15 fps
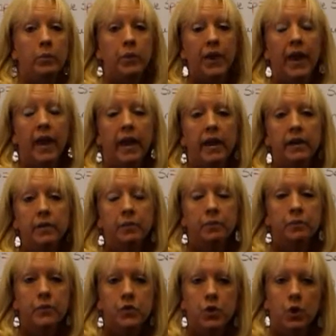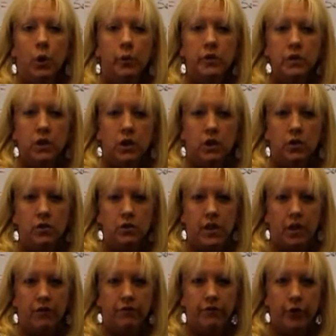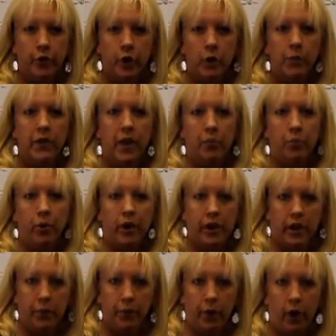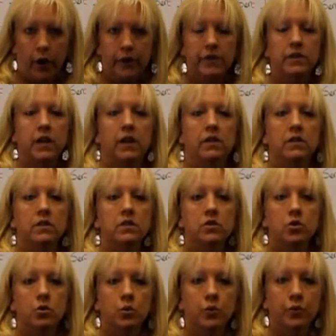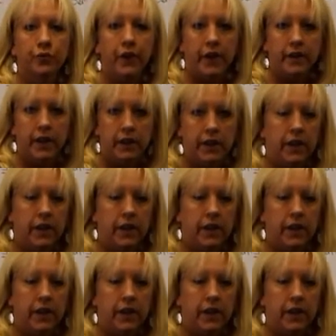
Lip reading: played? So you're always going to use that verb or that predicate part of the sentence to find out the